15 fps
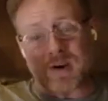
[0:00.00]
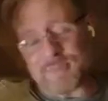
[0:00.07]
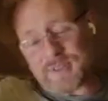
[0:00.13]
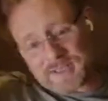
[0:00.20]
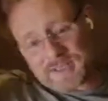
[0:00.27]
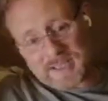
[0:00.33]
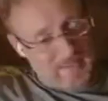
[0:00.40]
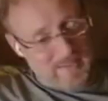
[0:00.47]
I'm
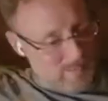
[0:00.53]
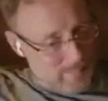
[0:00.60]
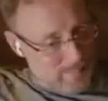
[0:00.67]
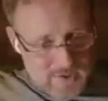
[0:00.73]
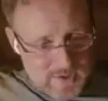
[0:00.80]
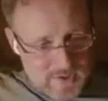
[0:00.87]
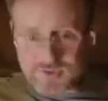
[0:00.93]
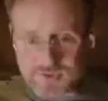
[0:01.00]
thinking the
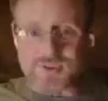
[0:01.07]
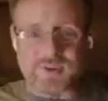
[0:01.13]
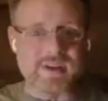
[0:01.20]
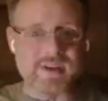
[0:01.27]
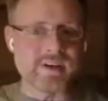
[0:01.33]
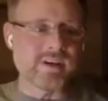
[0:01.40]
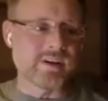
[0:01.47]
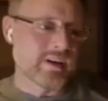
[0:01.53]
pieces are
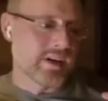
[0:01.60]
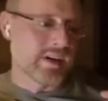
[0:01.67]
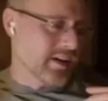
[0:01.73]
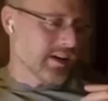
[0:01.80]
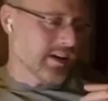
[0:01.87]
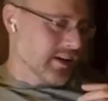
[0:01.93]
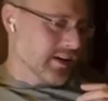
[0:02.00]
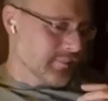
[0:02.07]
here.
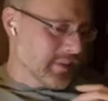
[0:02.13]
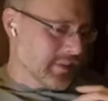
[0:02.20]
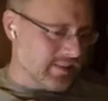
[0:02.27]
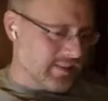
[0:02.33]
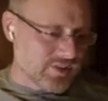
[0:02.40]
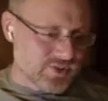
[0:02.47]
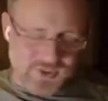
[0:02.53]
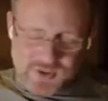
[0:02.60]

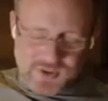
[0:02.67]
Man, there's